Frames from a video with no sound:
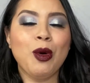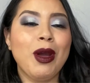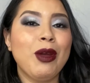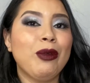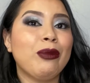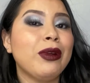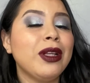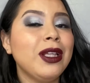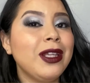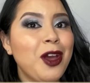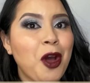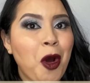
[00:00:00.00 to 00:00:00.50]
I
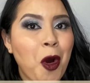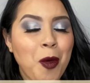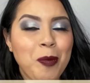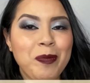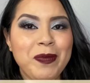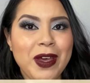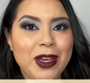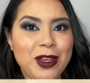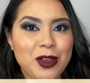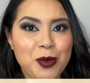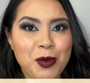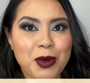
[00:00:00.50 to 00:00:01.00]
really
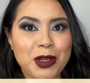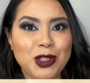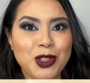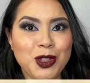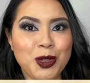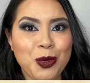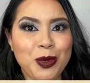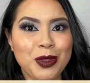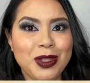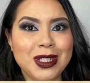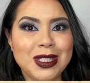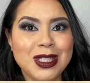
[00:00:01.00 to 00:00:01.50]
hope that you
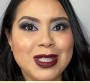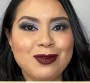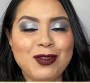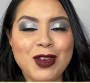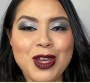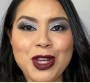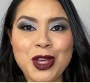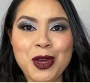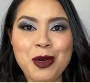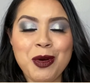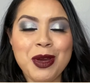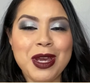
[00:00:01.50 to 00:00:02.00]
enjoyed this
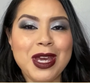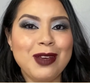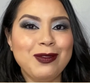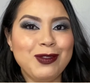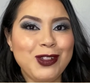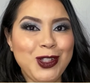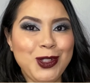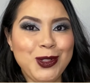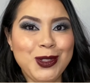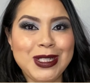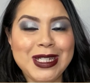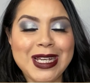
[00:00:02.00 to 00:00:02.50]
video.
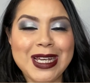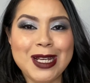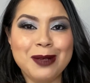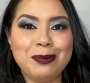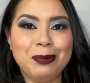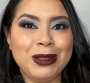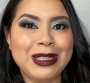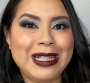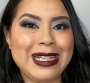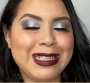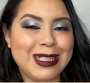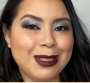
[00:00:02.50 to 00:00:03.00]
If you
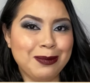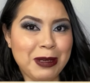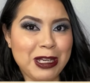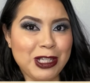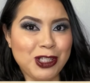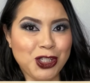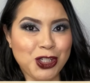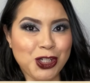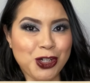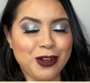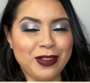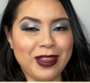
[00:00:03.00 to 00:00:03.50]
did, please
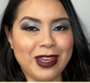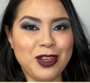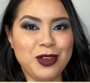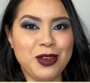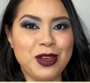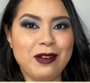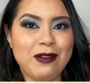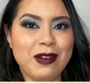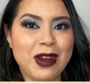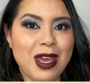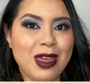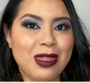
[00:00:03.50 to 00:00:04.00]
make sure that you
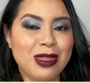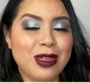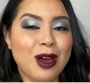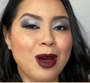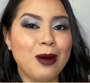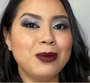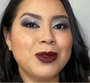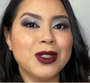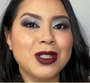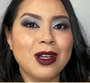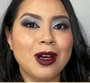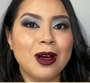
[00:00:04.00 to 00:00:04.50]
give it a
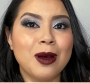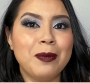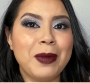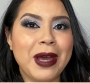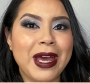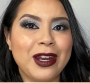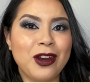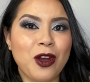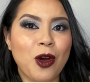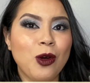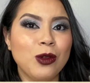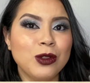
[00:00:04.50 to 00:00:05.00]
thumbs up
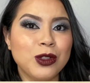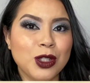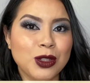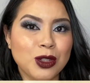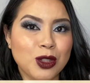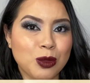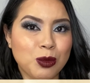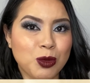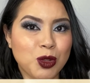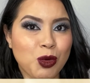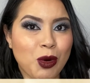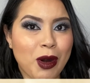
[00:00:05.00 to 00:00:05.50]
and also
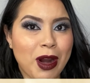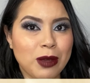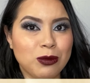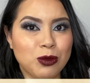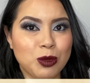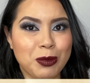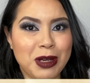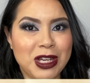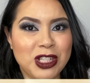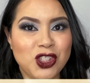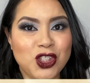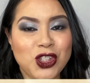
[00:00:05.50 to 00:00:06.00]
subscribe
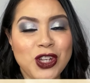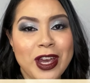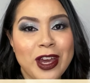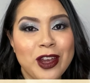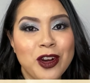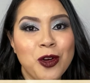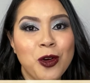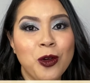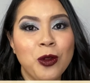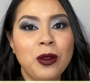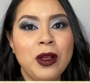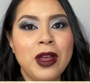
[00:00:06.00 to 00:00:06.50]
to my
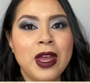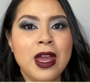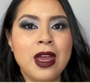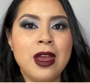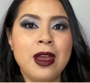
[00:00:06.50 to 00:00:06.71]
channel.